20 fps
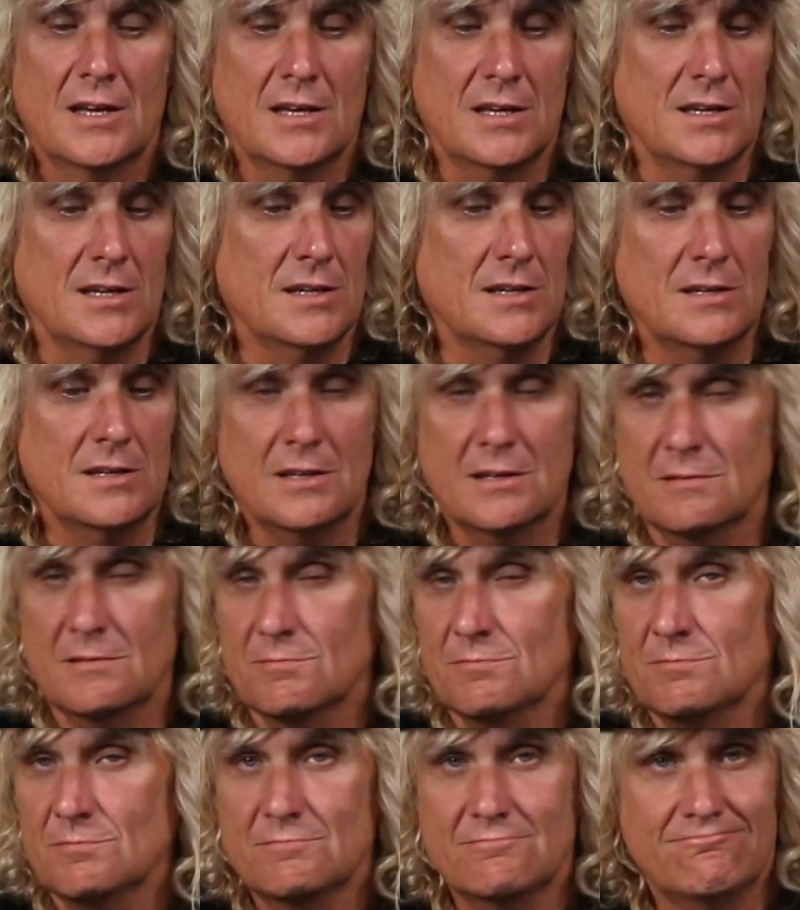
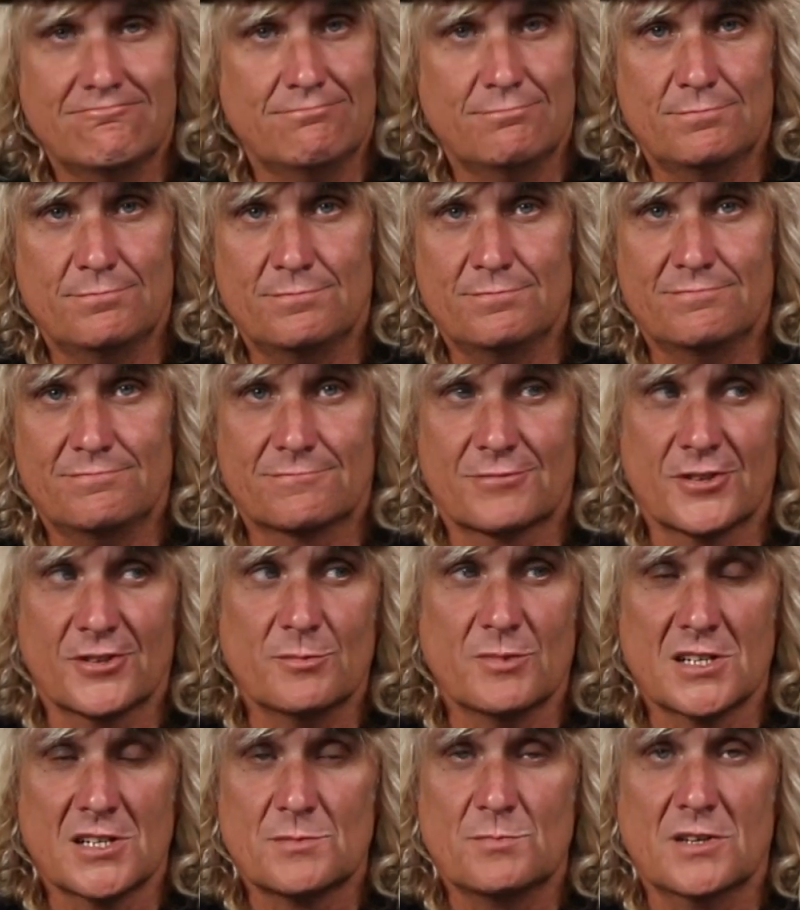he
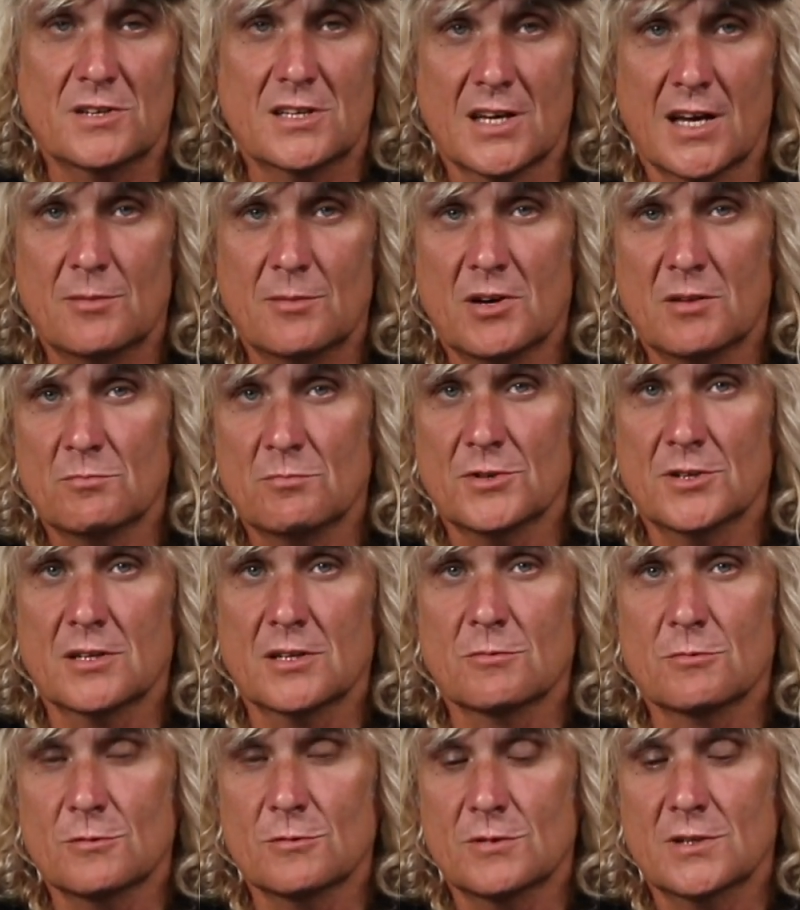pretty much became
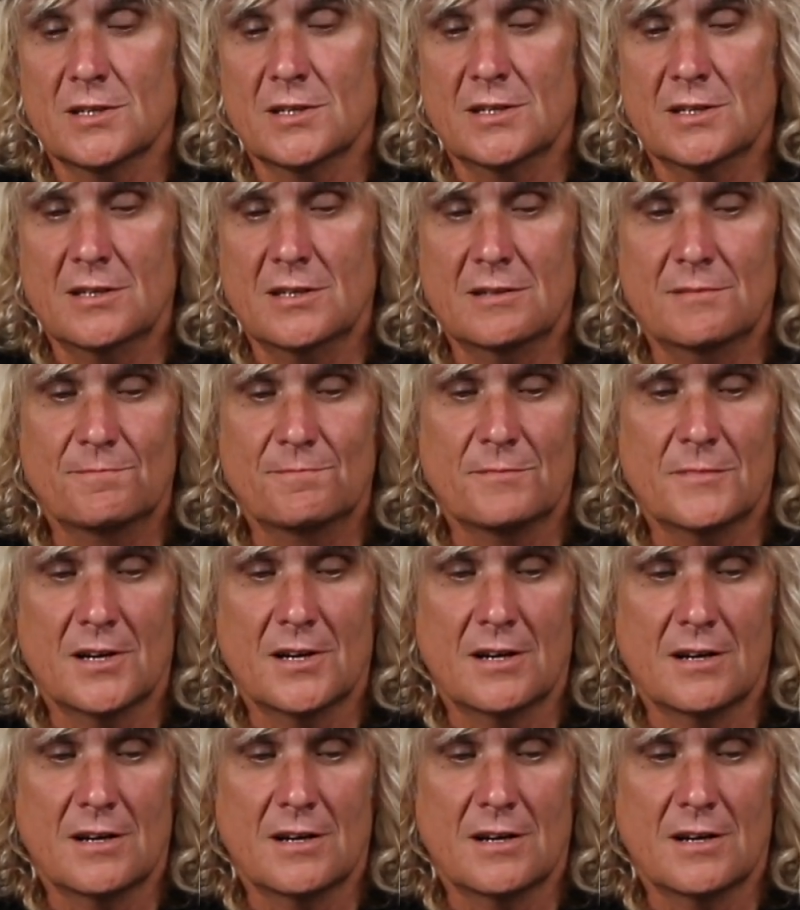unbeatable. I